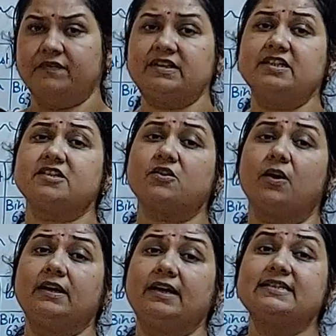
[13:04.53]
which is
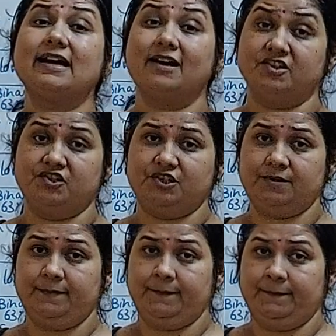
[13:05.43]
called as Hajj.
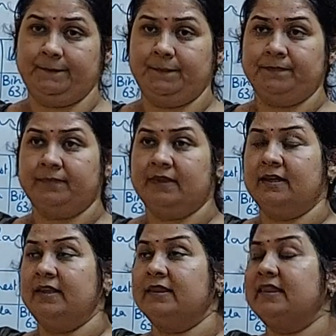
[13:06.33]

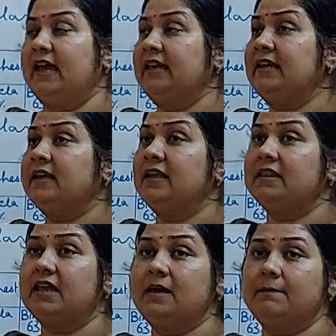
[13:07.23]

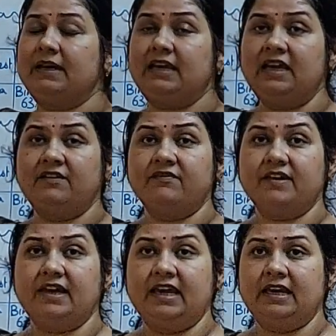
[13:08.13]
Then they
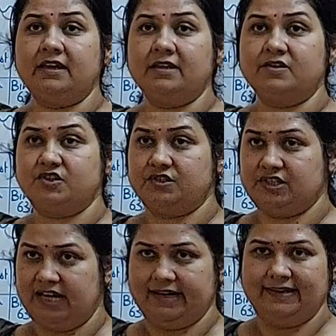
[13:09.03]
believe in
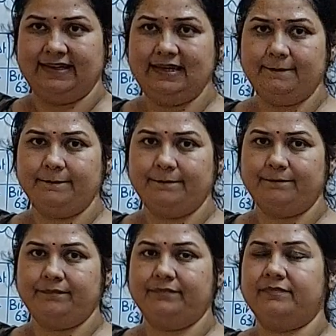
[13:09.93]
charity.
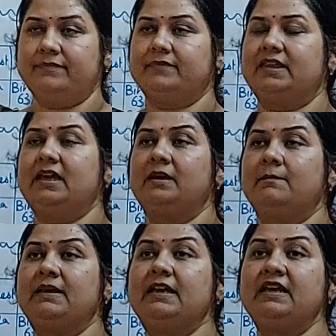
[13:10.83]
They
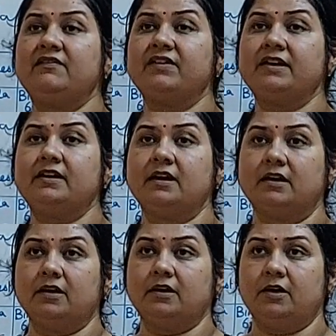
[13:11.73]
believe in
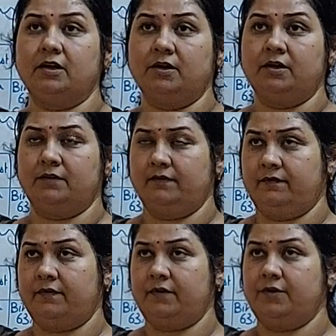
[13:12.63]

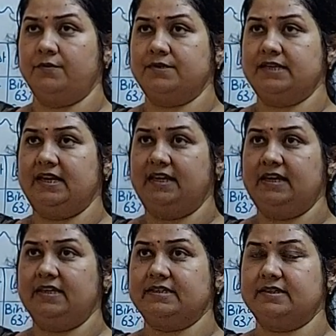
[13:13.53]
what you
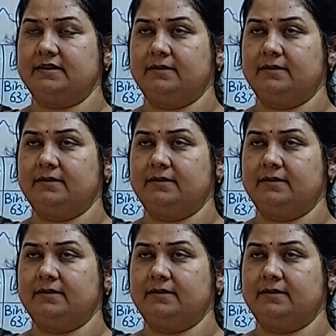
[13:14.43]
say is